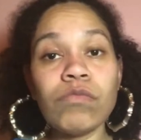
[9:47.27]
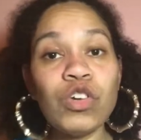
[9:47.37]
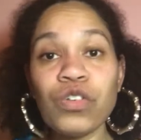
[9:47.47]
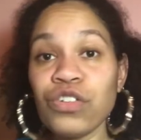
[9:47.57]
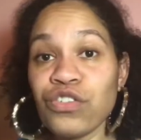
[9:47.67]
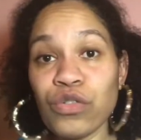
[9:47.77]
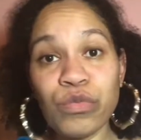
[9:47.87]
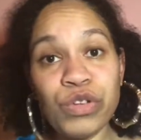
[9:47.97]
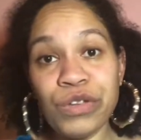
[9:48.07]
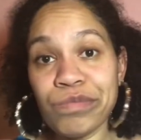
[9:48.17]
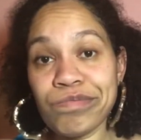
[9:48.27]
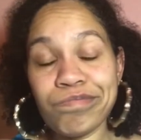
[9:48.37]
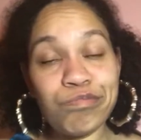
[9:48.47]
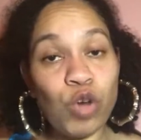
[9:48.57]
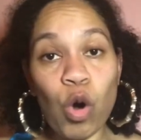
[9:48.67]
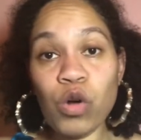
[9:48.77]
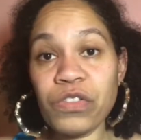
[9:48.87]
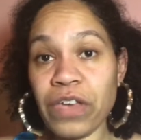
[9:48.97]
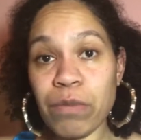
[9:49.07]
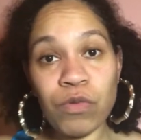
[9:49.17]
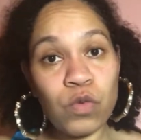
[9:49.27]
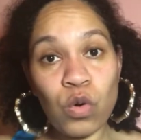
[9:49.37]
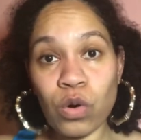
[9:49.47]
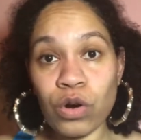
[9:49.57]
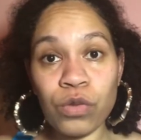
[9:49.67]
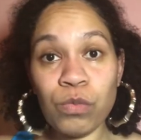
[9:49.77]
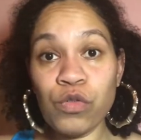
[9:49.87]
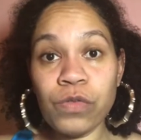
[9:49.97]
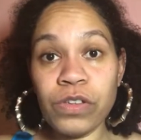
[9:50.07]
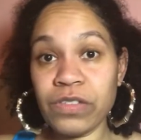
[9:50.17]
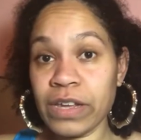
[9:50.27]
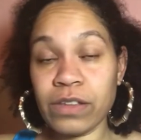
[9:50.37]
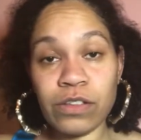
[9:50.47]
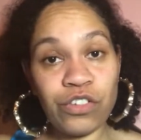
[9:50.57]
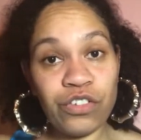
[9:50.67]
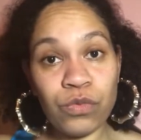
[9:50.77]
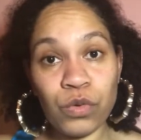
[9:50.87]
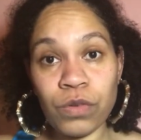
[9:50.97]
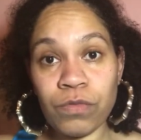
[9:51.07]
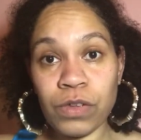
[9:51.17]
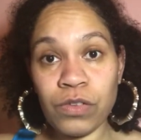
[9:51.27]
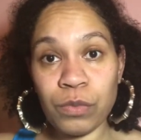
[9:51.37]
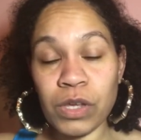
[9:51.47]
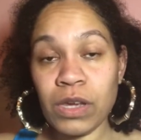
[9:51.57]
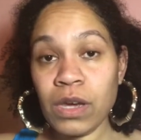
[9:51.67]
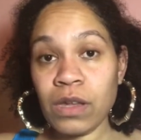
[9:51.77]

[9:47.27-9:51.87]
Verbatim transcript: You can show me all type of gore in movies, like the shit wouldn't faze me.